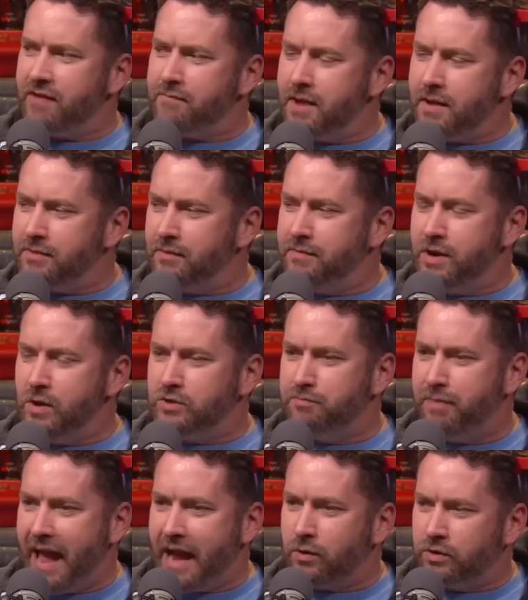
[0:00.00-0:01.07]
my libido is
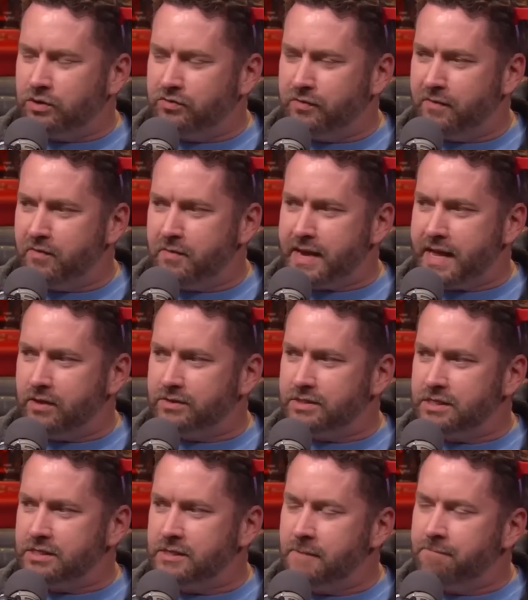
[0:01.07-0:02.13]
backwards from everybody
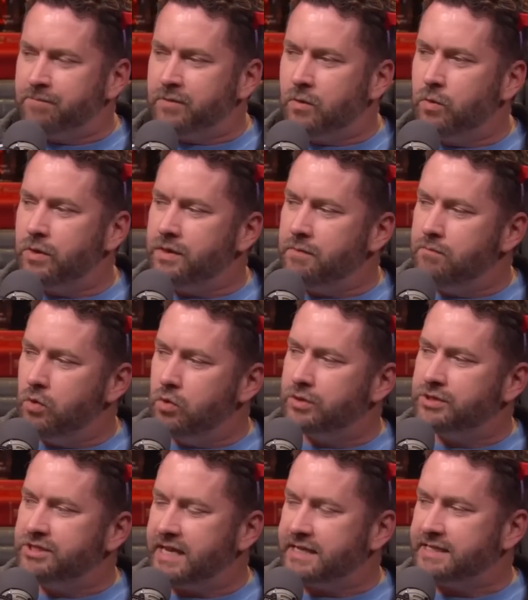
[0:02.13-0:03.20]
else's. Where the more
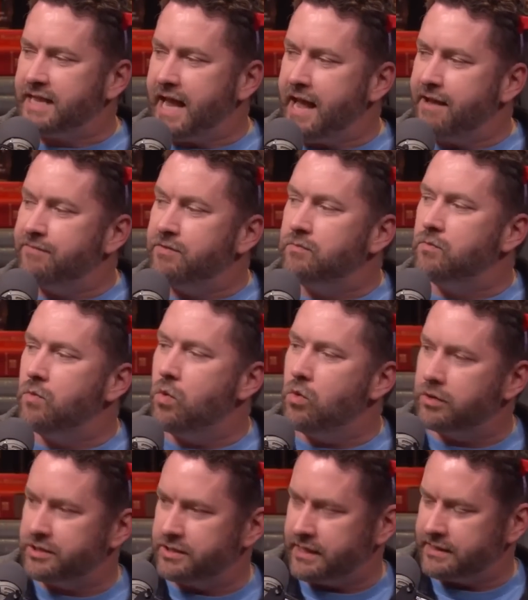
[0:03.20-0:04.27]
sex I have, the
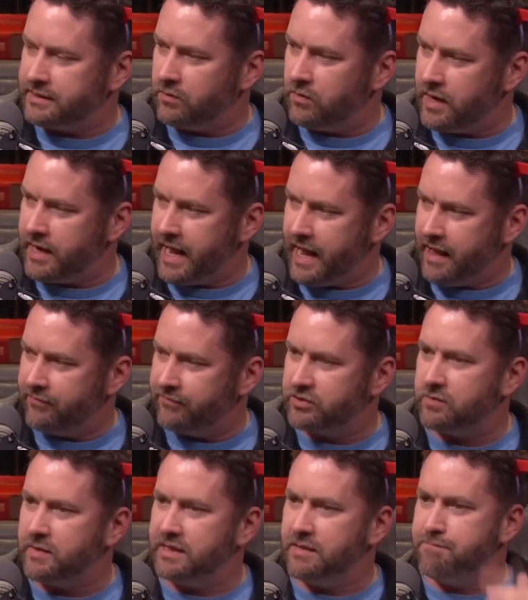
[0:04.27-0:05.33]
more sex I want to have.
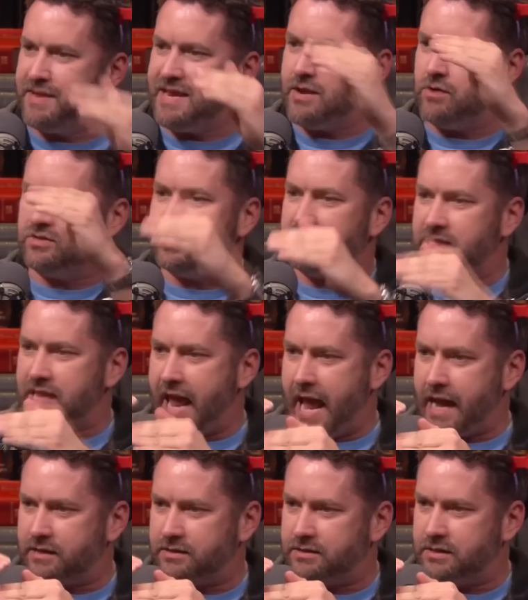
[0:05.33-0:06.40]
So my libido
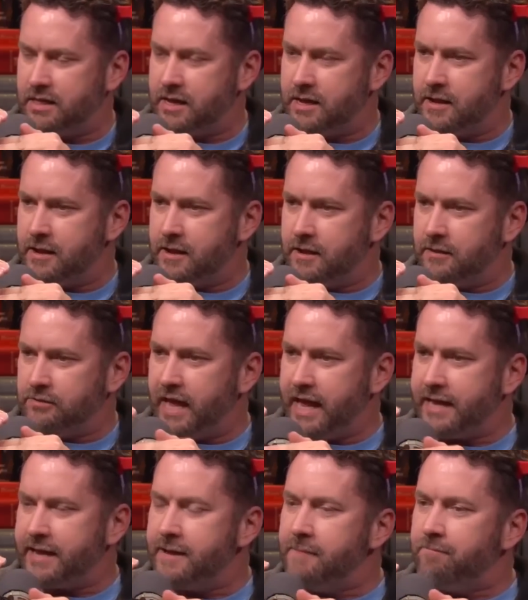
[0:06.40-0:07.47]
stacks.
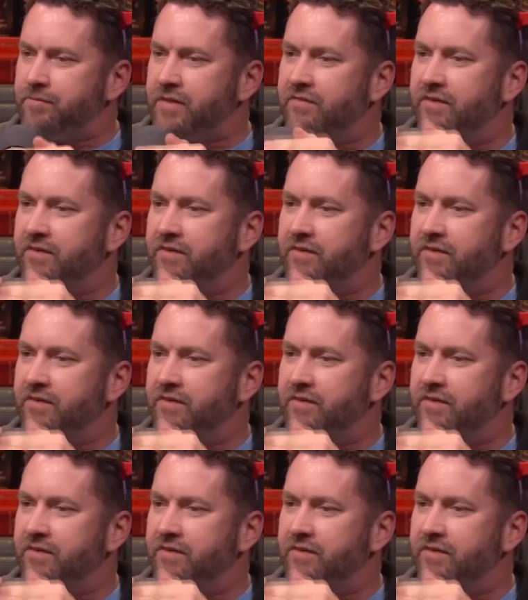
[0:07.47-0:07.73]
Like if